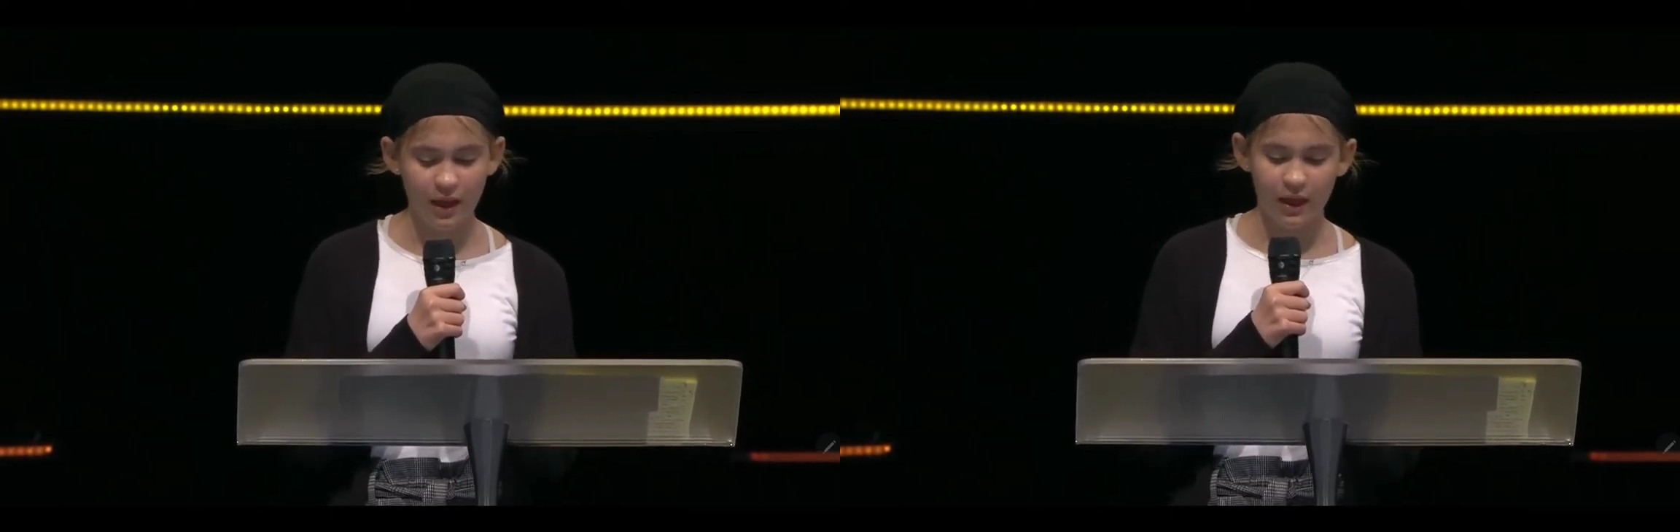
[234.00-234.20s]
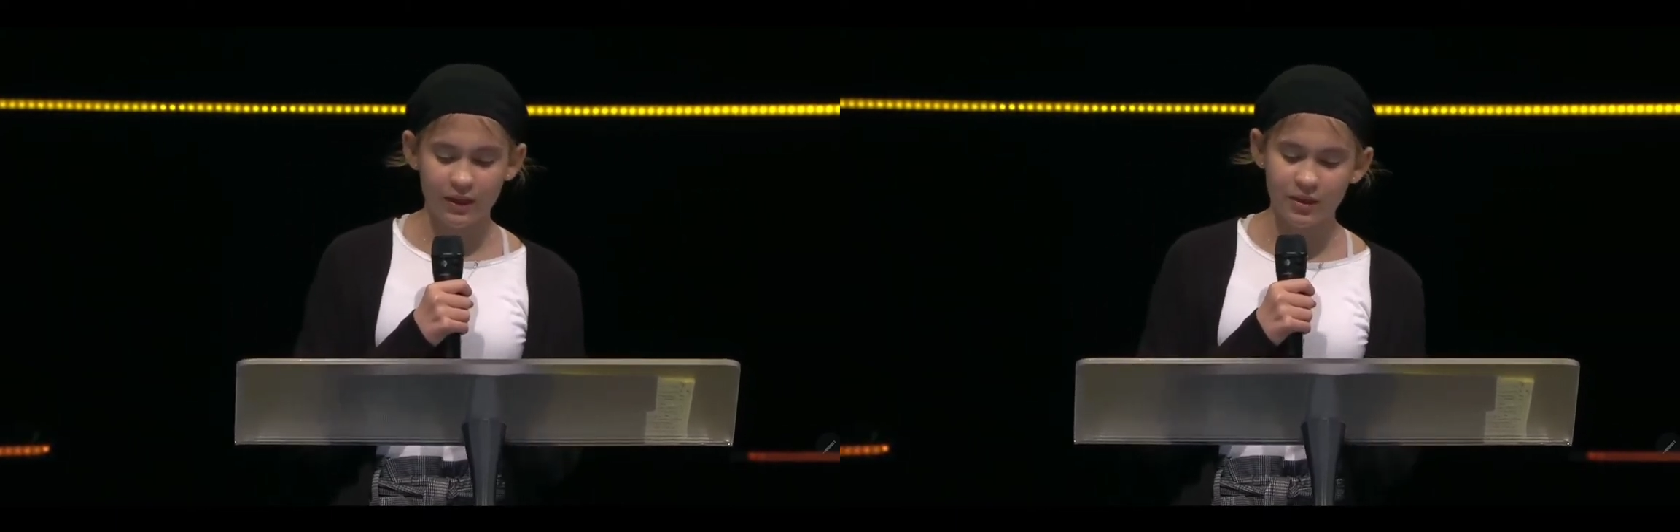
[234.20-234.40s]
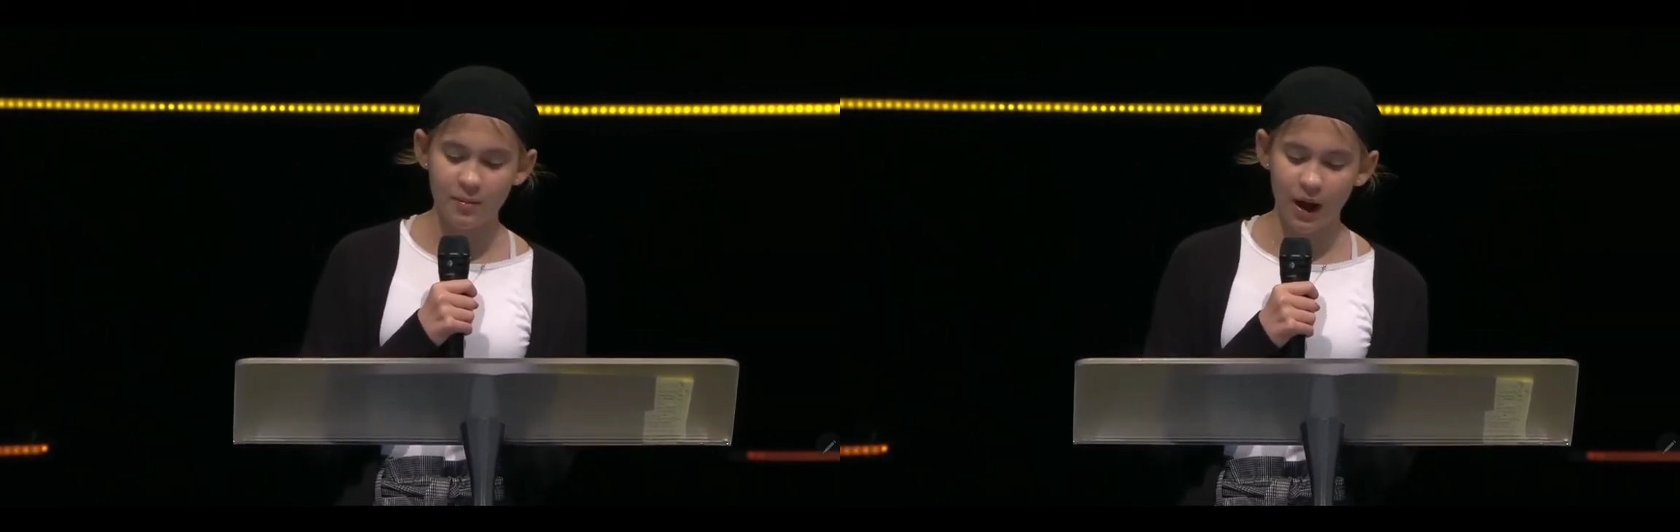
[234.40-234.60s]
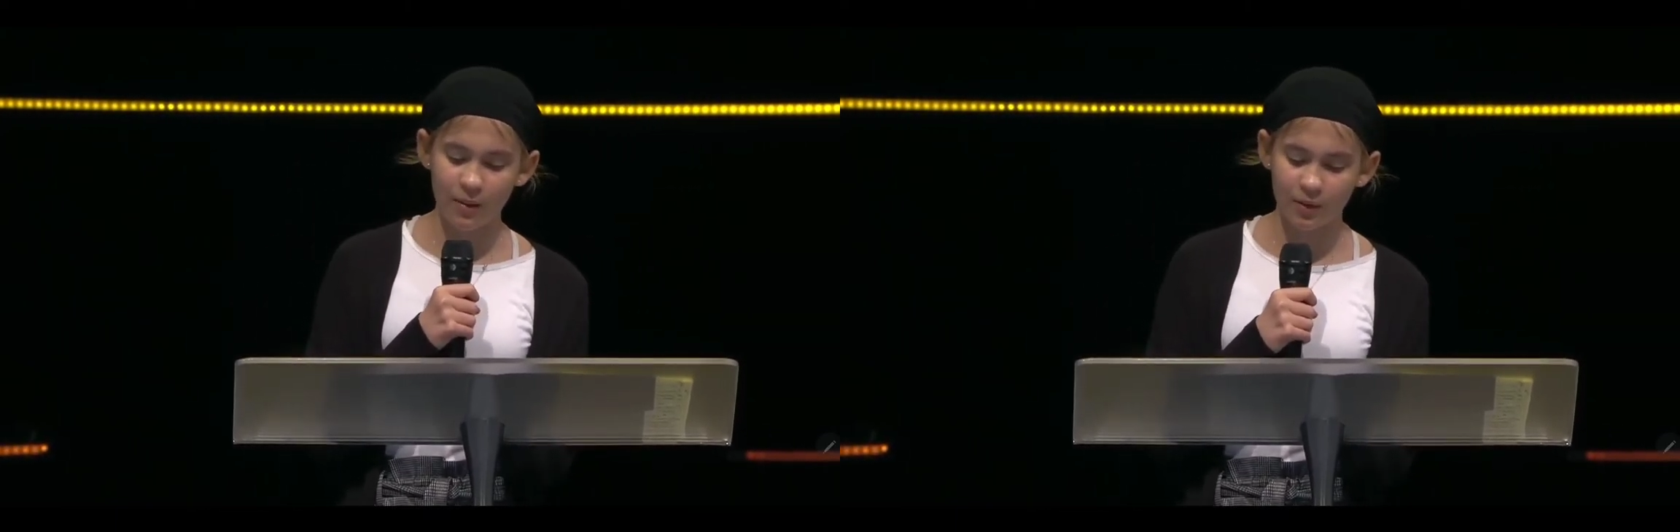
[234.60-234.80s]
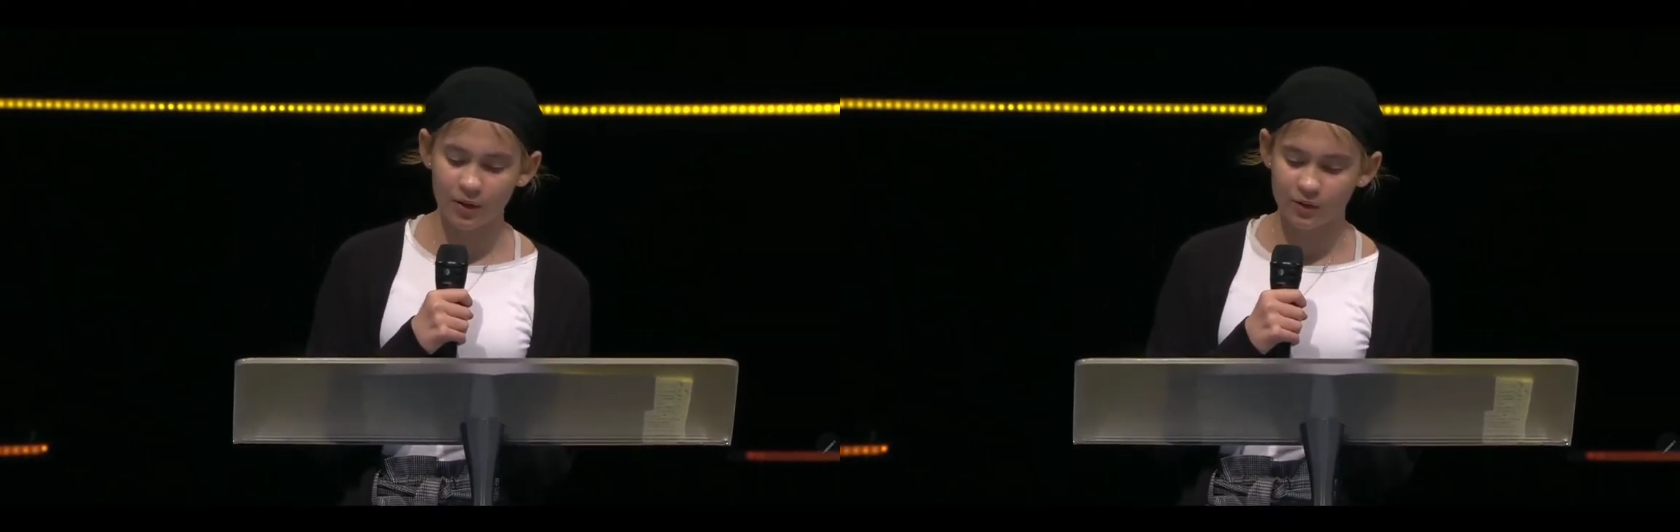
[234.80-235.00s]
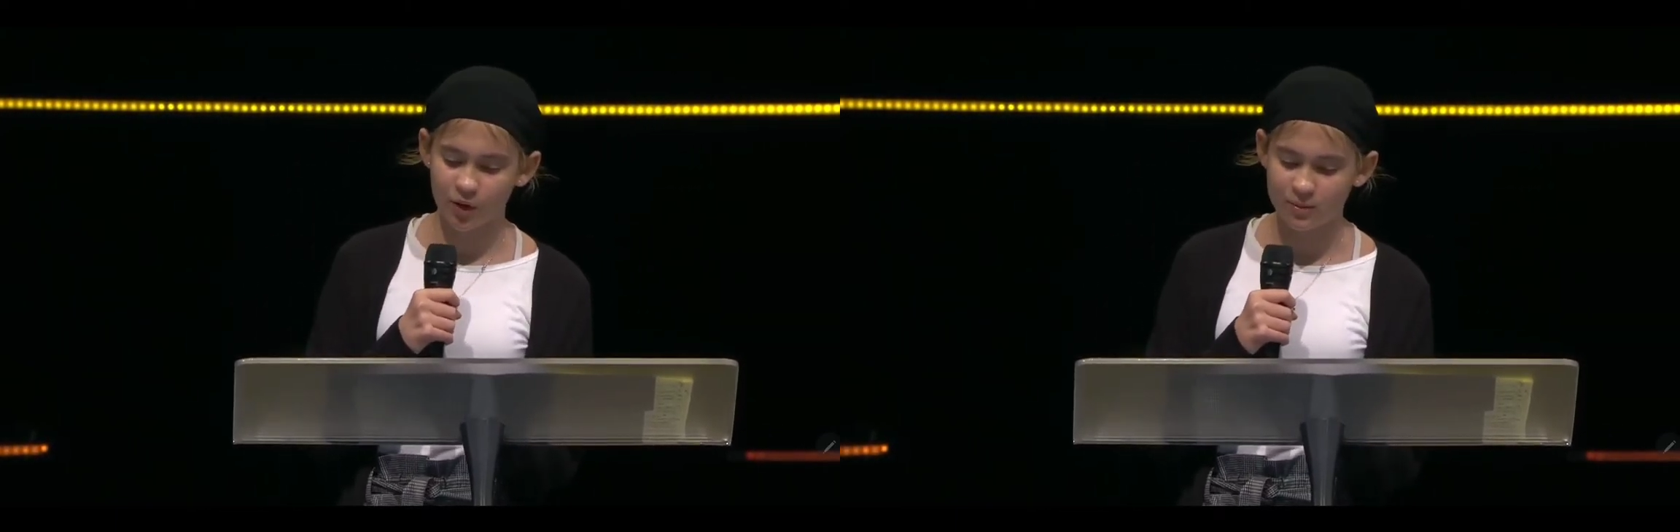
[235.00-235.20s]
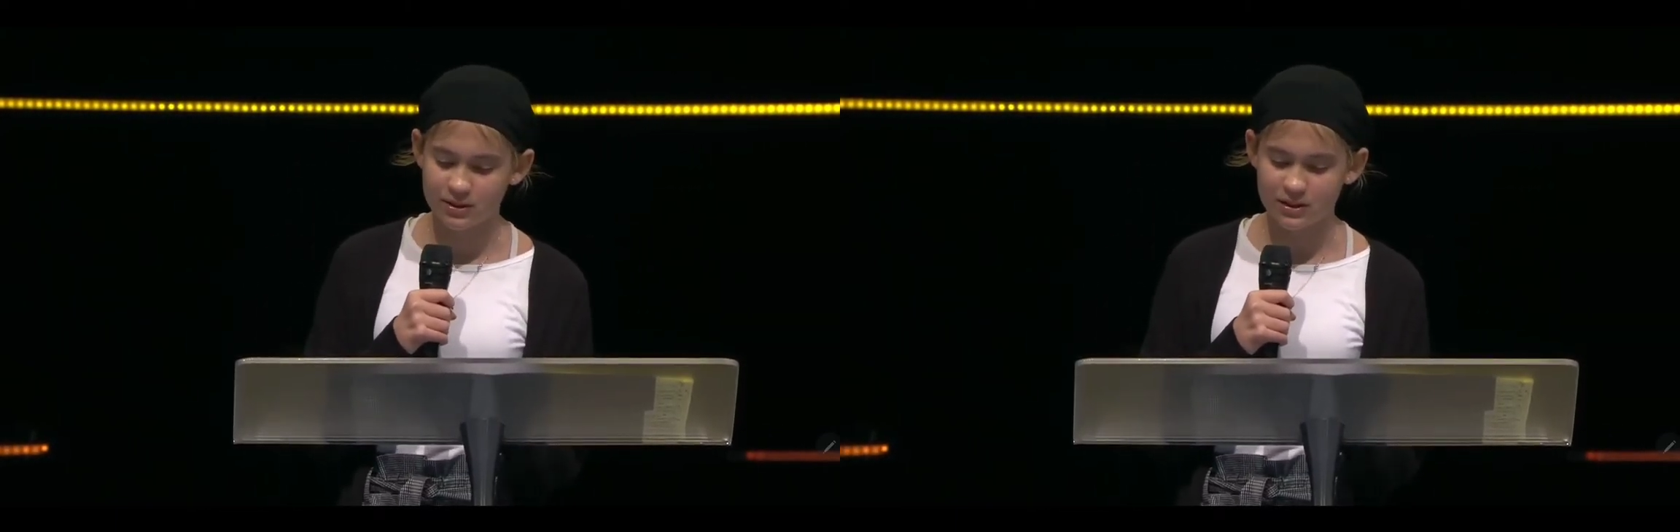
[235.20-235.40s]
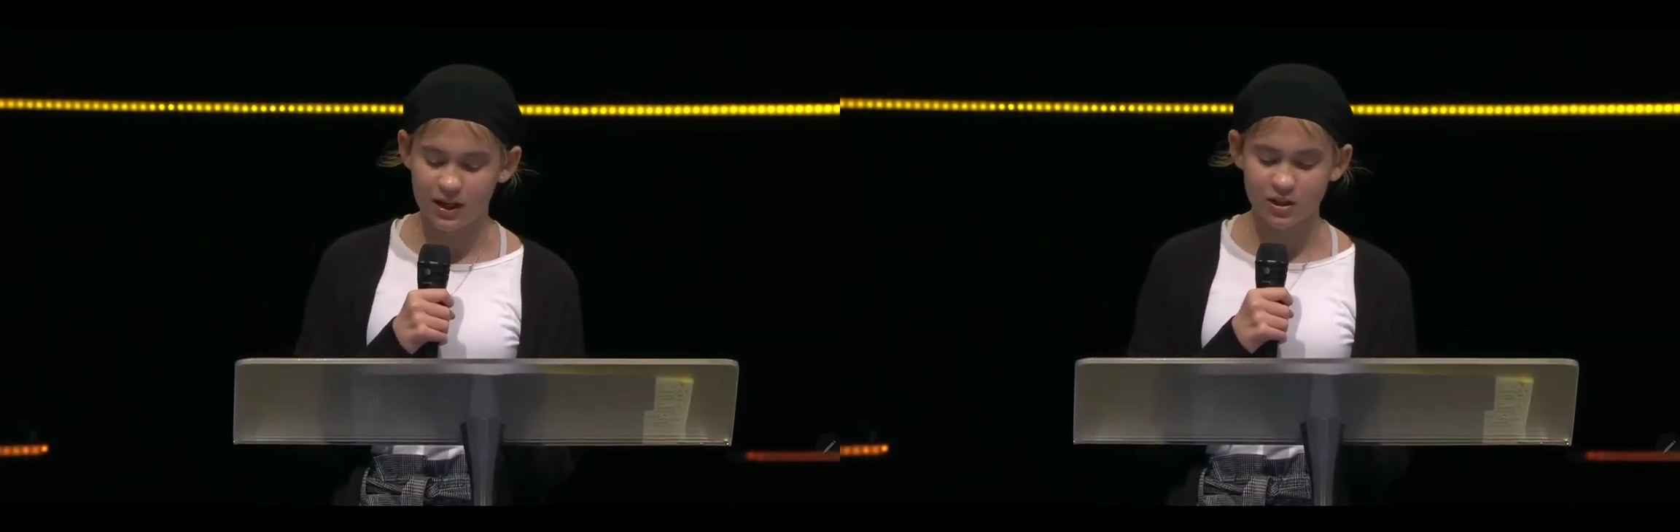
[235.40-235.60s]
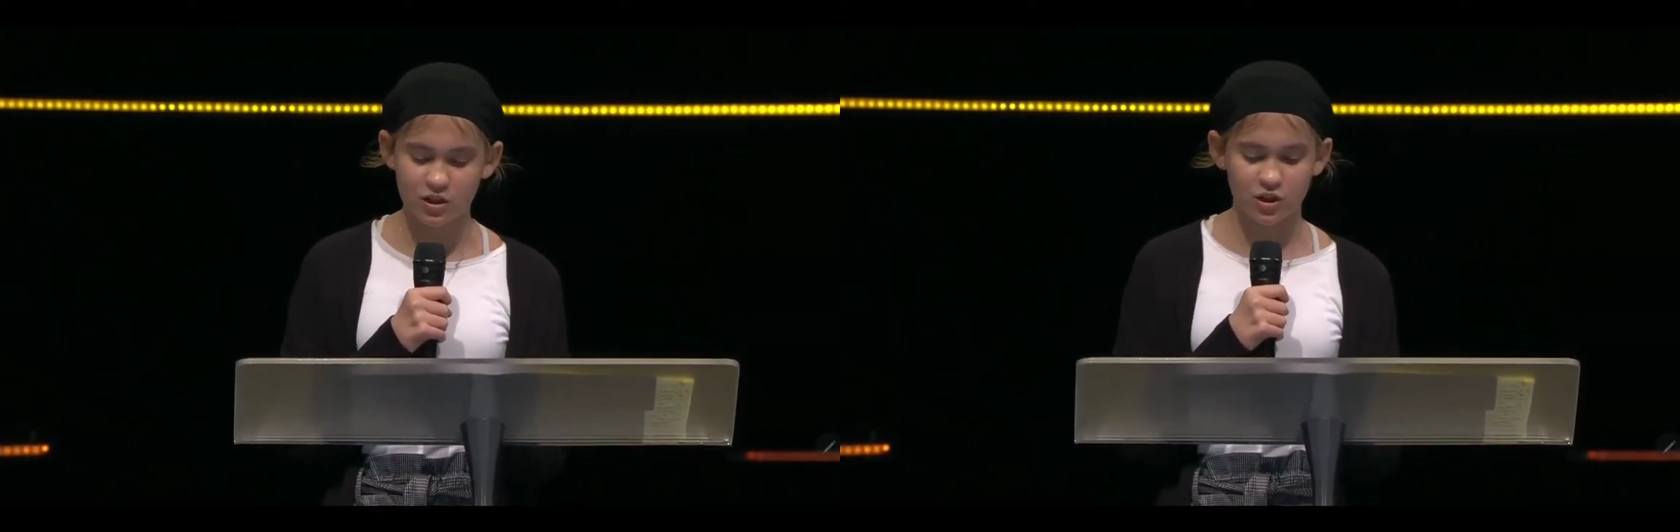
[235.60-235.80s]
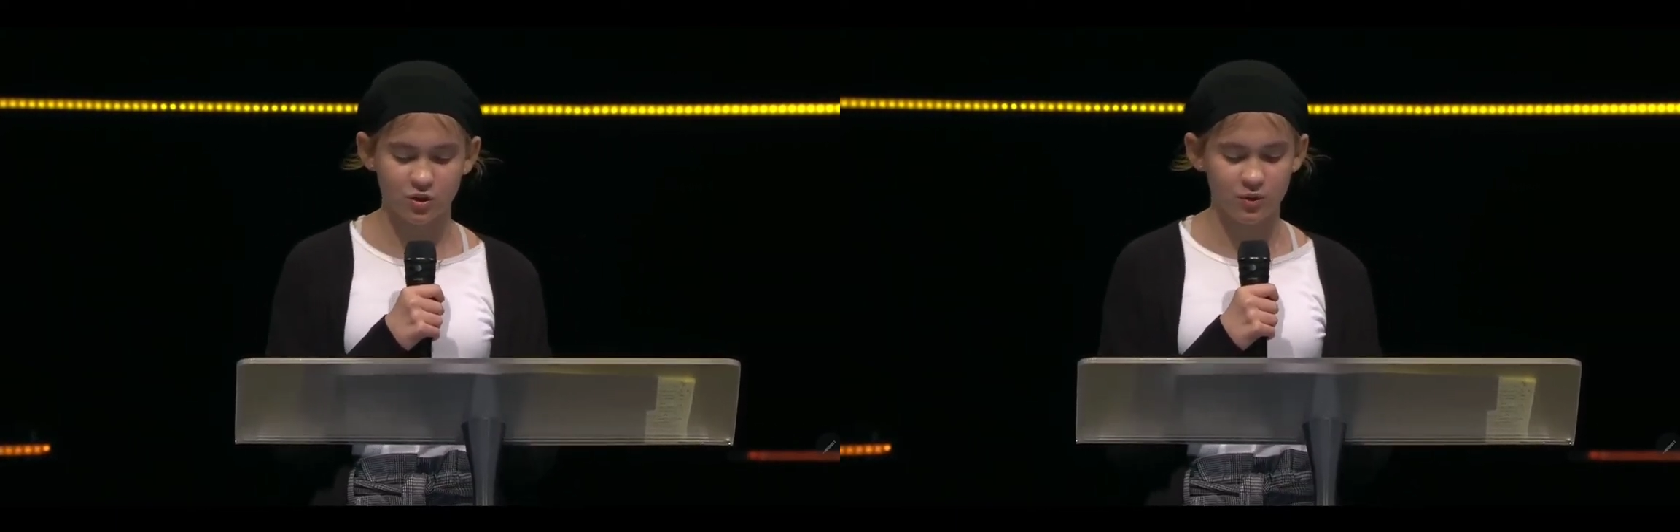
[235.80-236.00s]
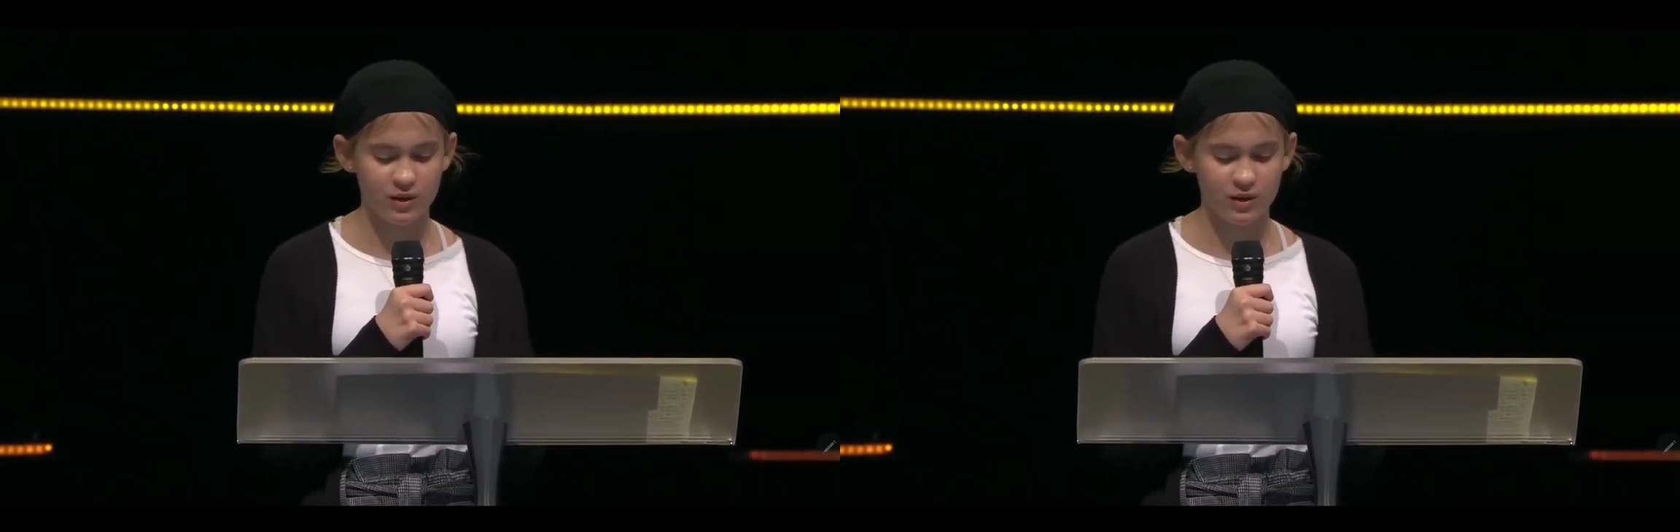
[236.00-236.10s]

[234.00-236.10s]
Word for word: In the Bible, in Romans 10:2,